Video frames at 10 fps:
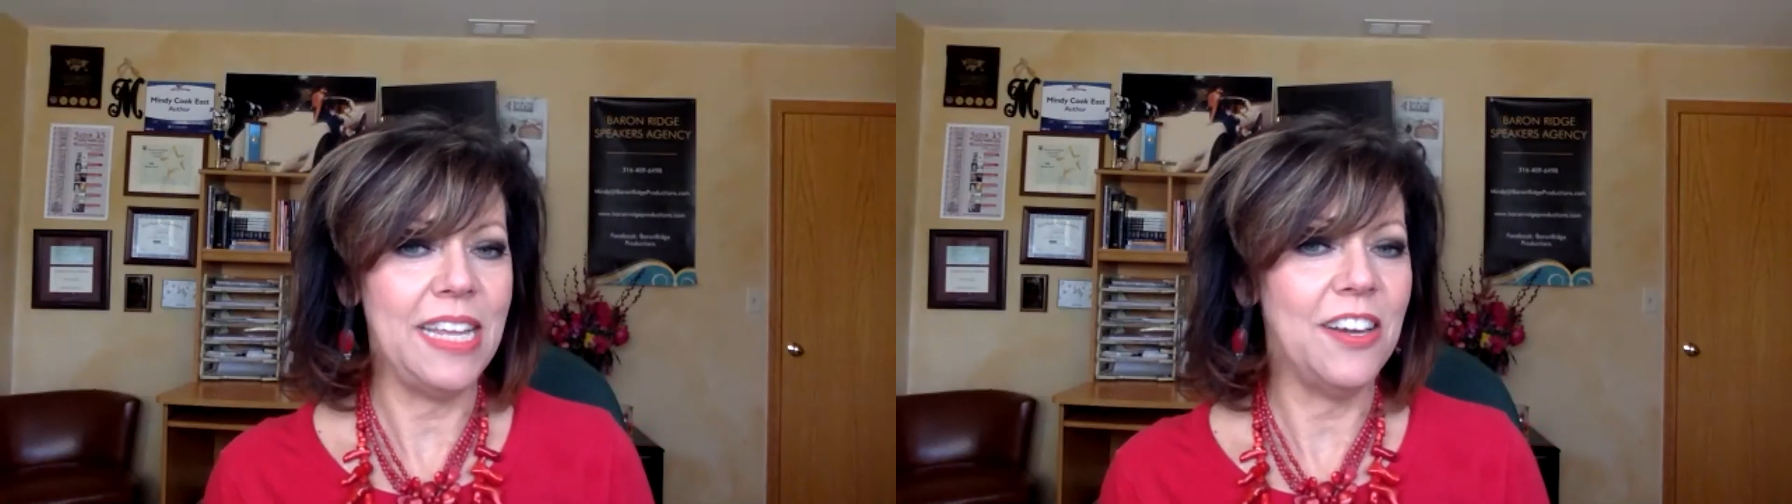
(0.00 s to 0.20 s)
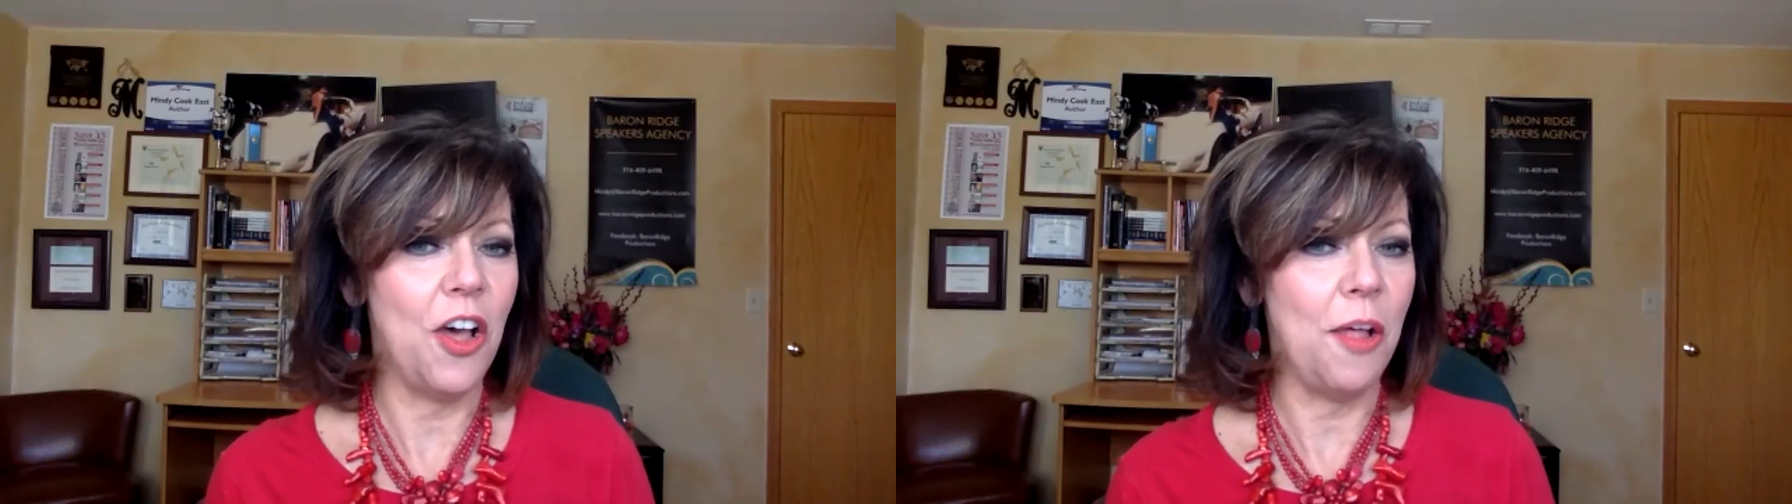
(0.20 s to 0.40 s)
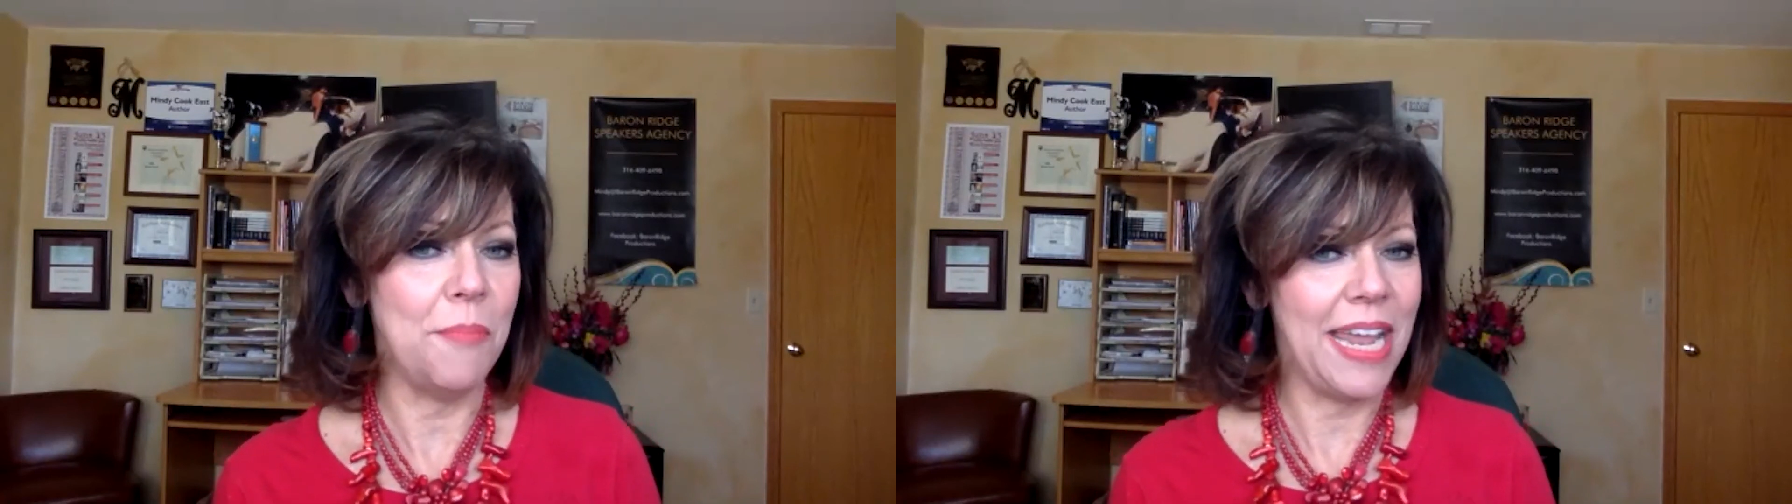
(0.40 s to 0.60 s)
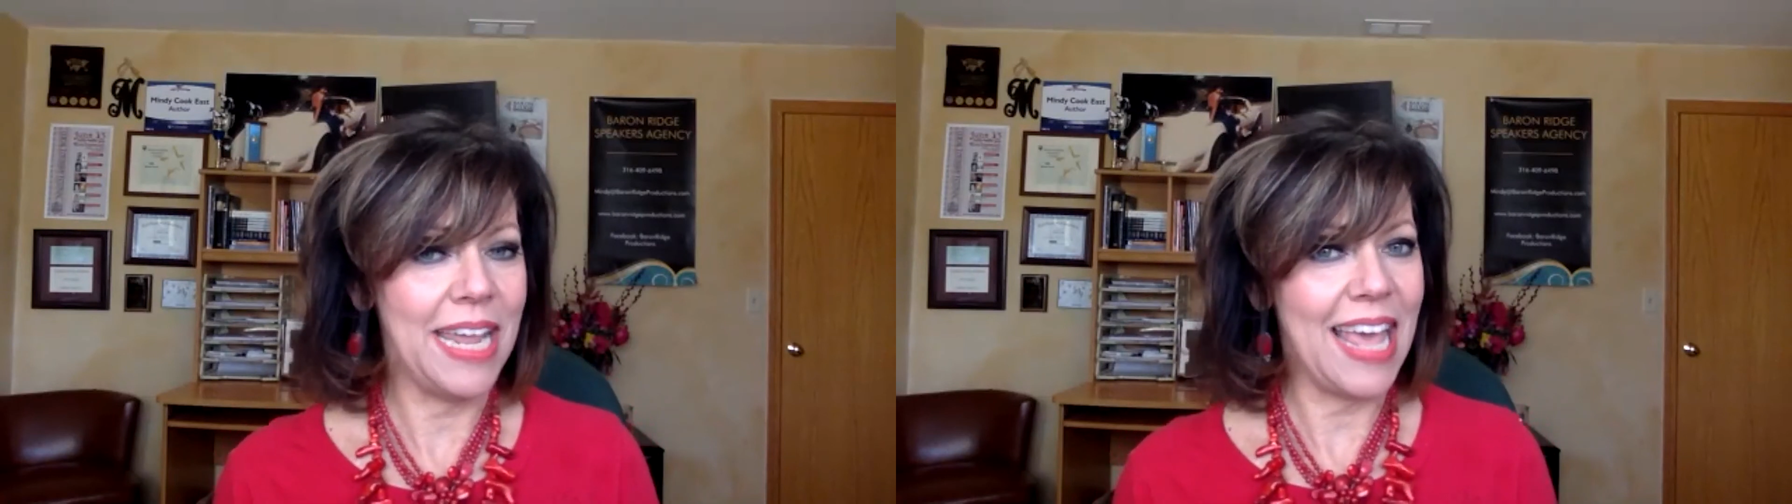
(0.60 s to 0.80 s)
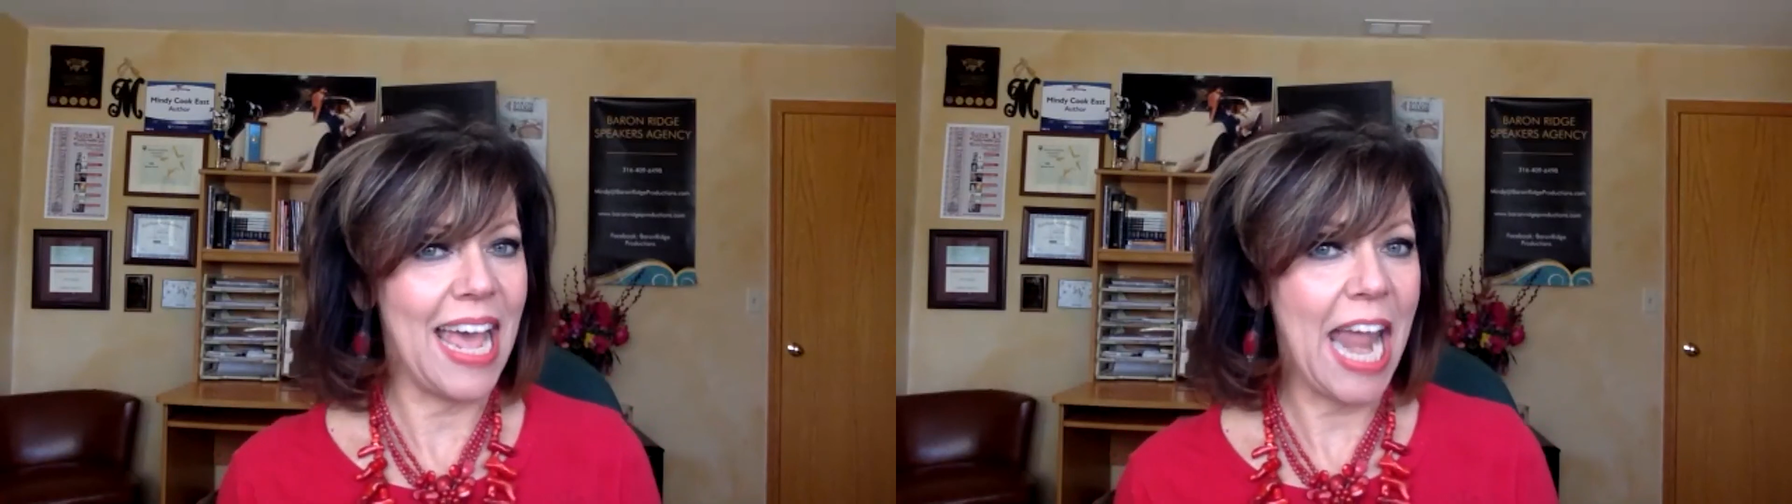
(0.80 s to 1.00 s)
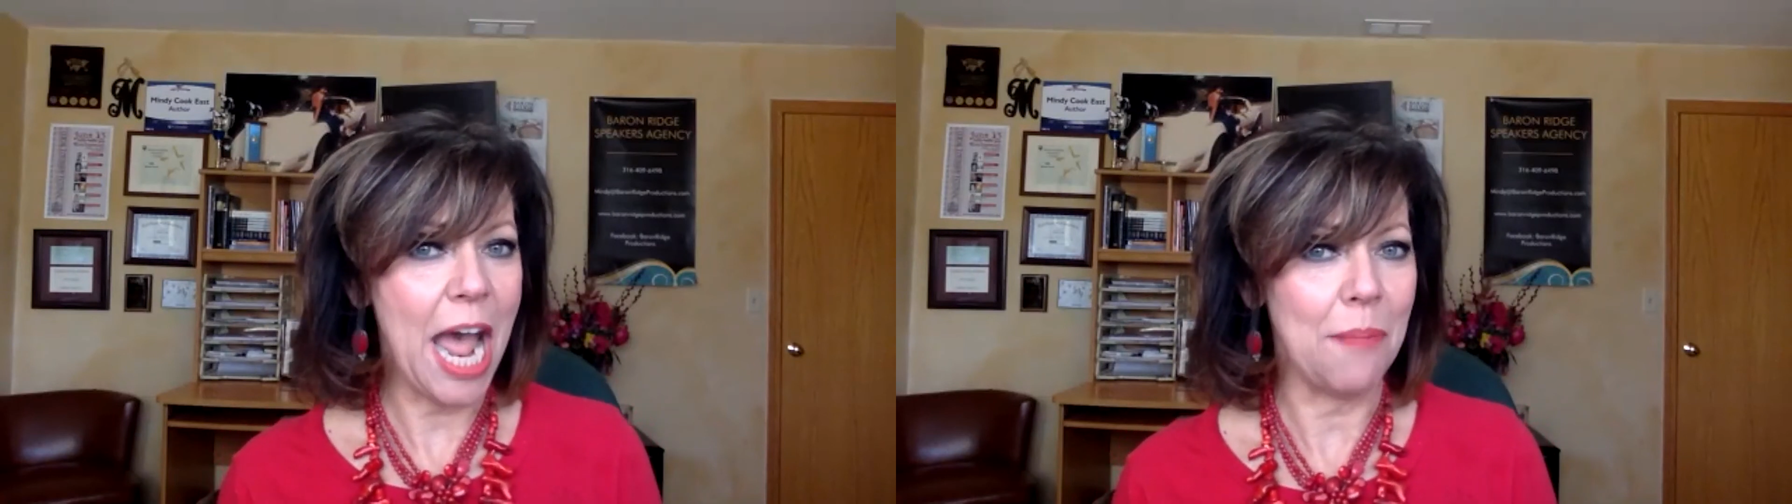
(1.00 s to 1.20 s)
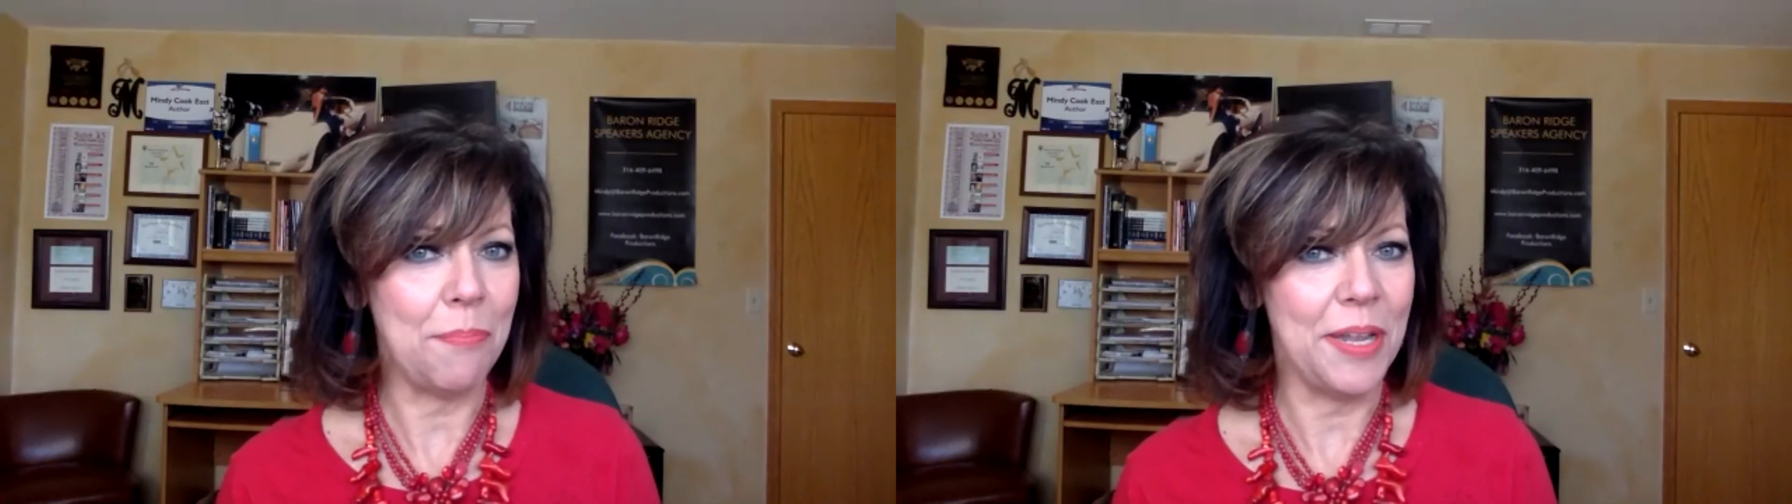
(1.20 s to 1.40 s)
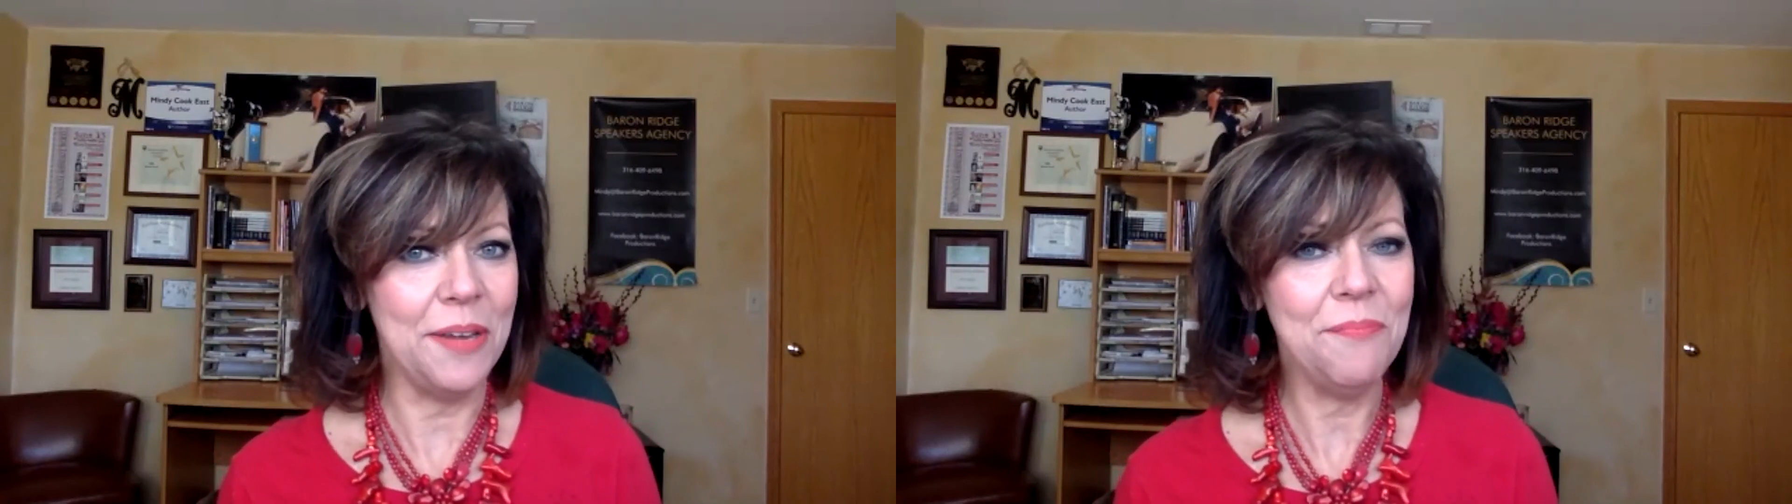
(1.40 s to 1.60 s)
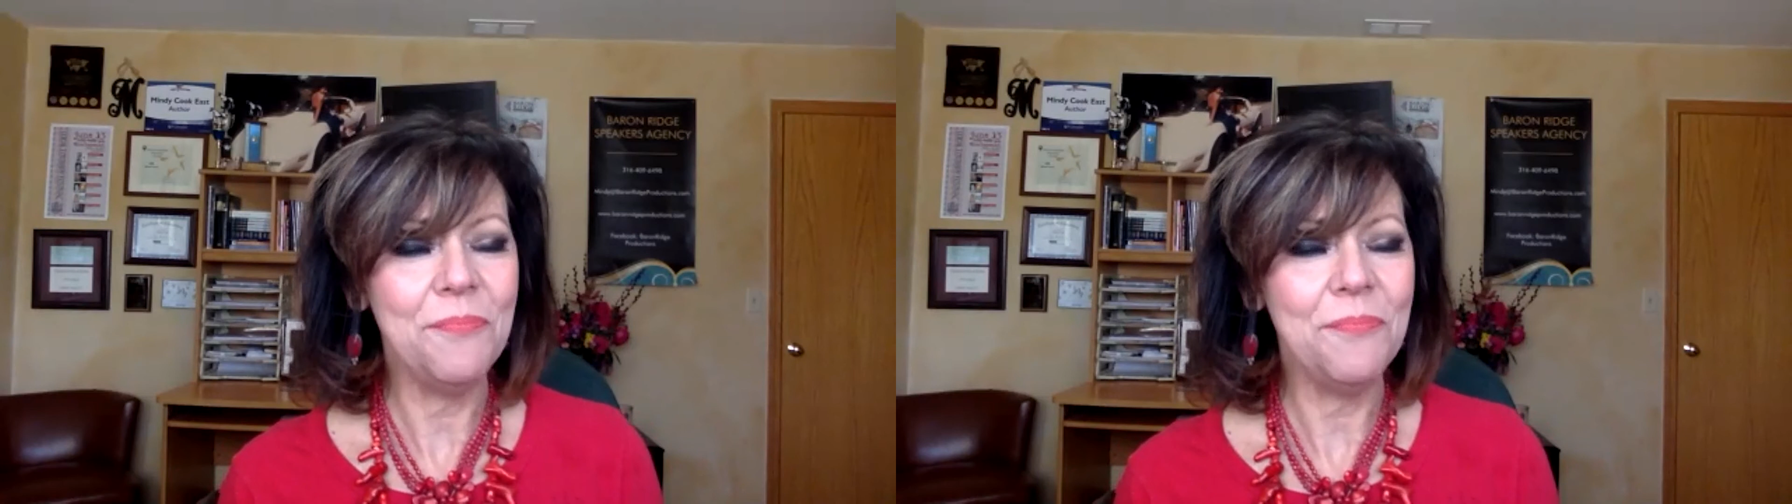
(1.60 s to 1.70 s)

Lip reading: and I'll make that happen.